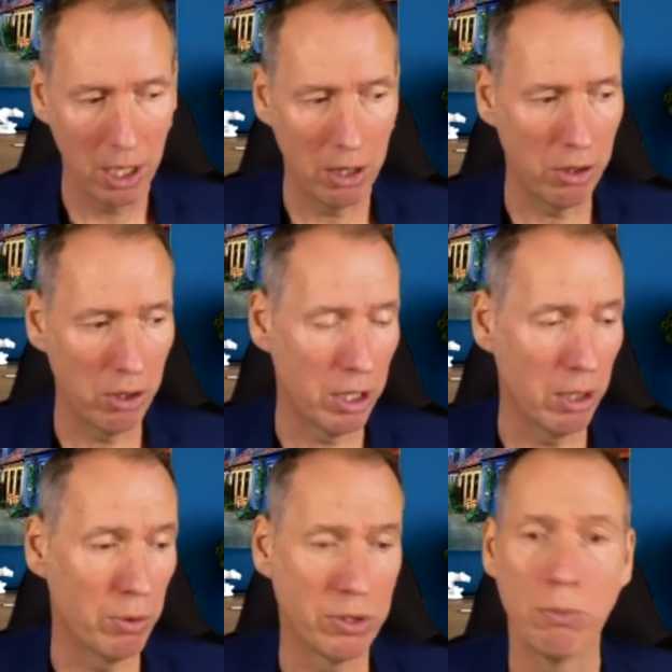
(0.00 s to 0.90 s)
that there
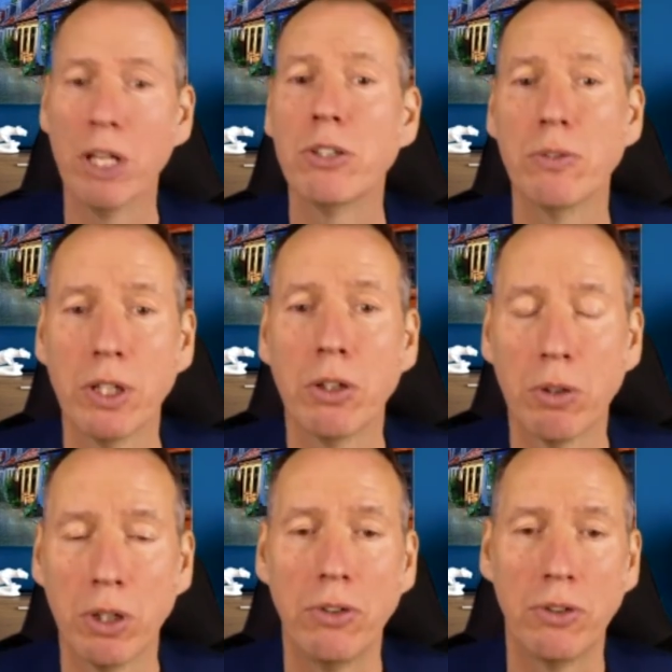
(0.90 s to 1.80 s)
was a massive
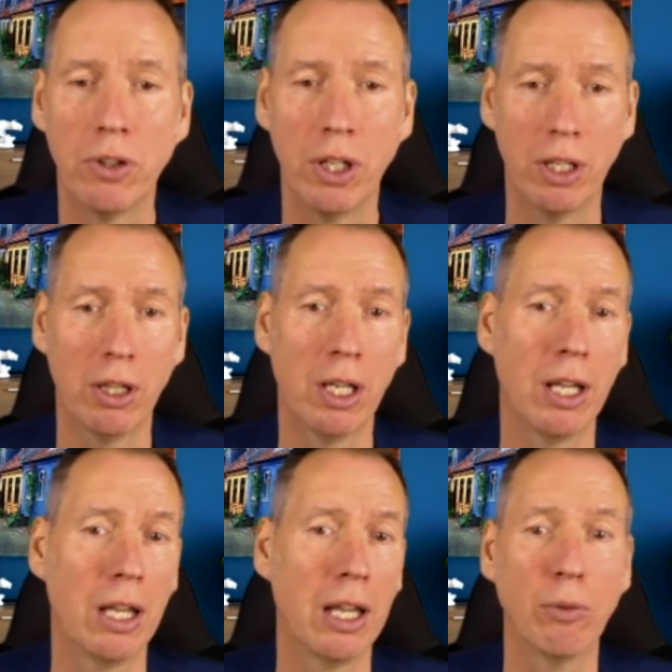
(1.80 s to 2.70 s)
increase in their
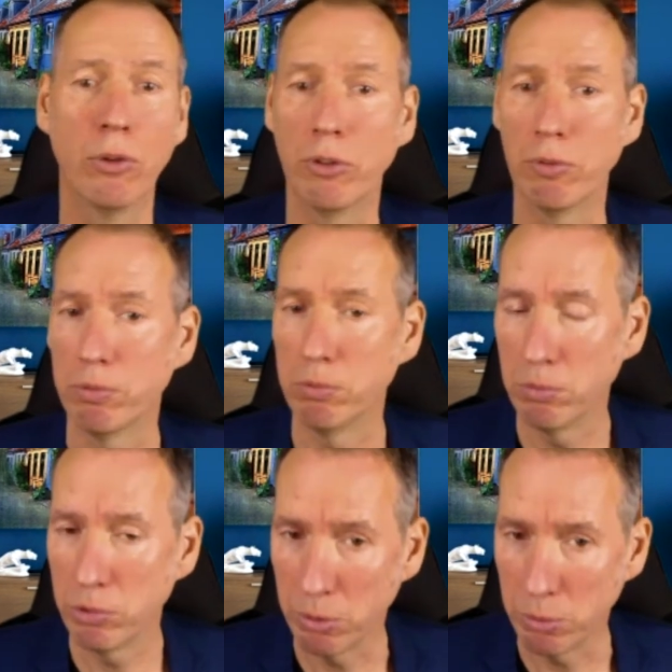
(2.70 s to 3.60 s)
levels of
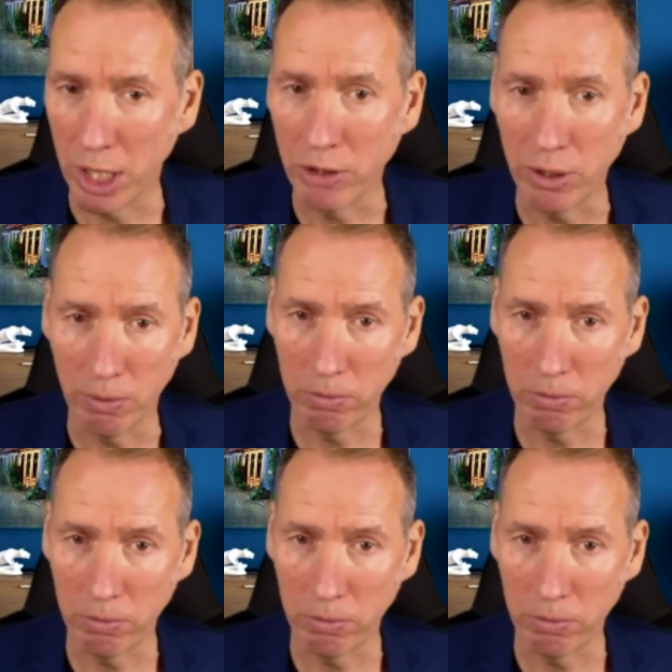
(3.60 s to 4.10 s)
subjective